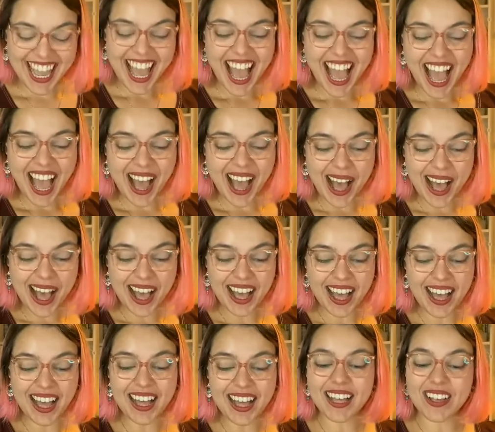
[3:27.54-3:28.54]

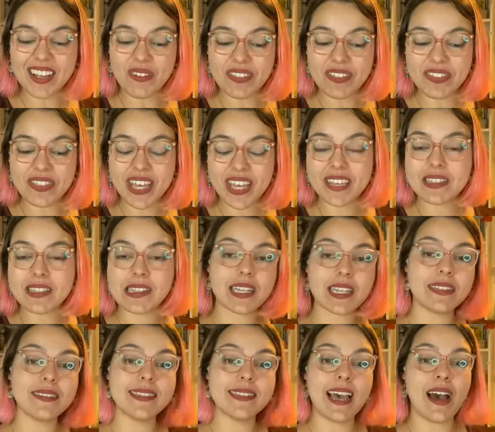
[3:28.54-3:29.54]
uh, they
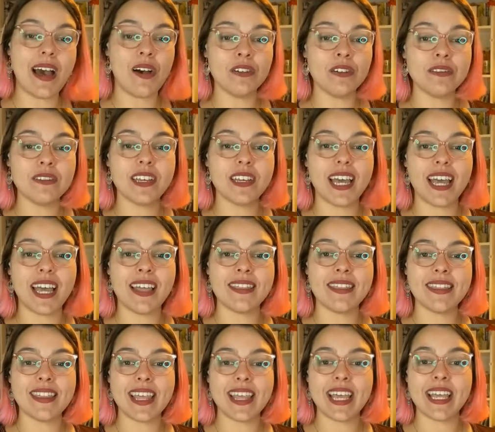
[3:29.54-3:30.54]
sit down,
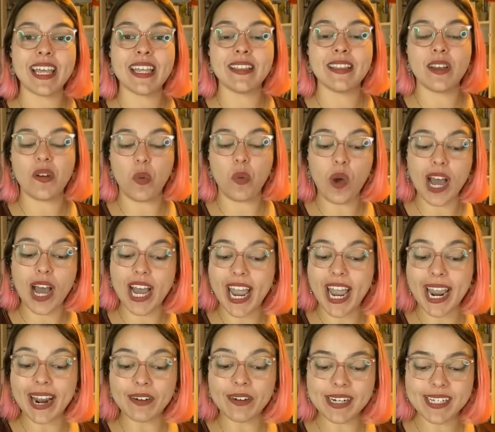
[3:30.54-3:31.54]
and then what
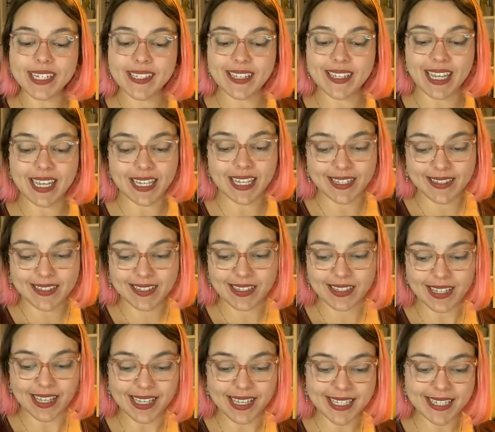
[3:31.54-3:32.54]
Harry says
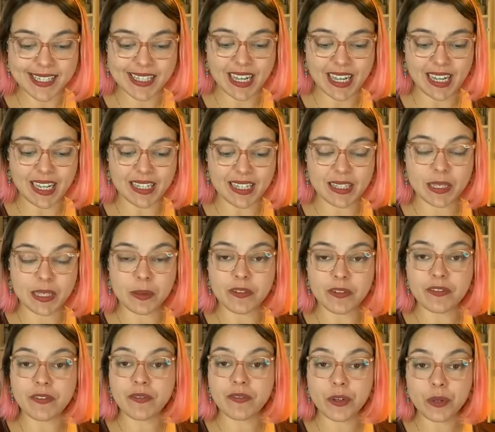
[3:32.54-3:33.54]
is that the
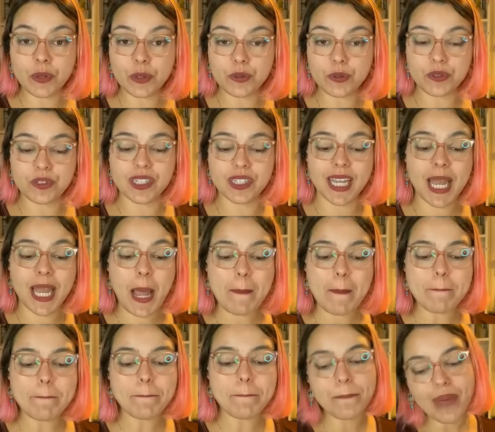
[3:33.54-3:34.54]
food
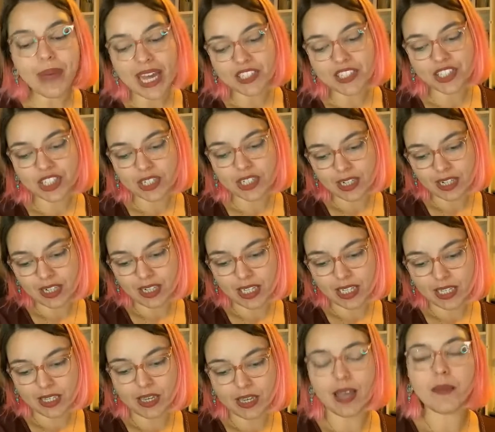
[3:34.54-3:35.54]

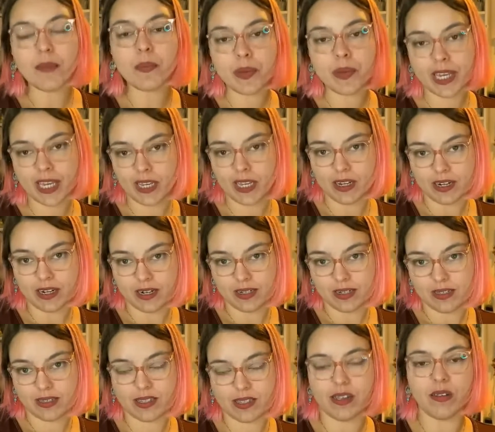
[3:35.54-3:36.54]
magically
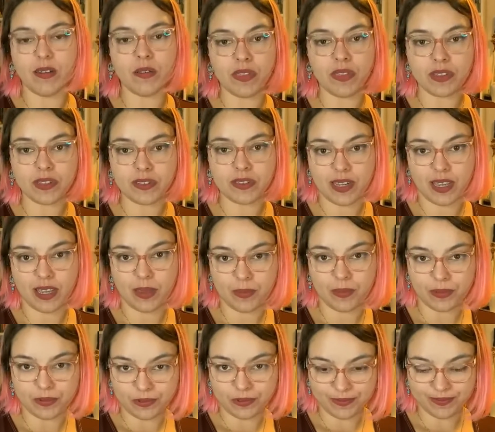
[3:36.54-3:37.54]
appears on the
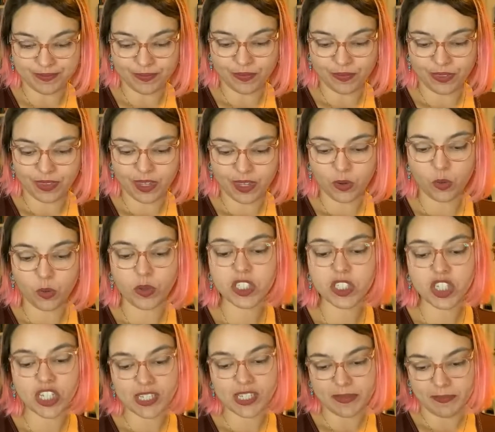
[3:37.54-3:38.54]
table, which
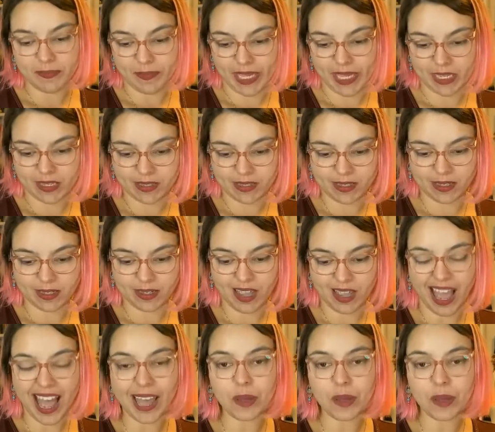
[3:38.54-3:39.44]
is amazing. I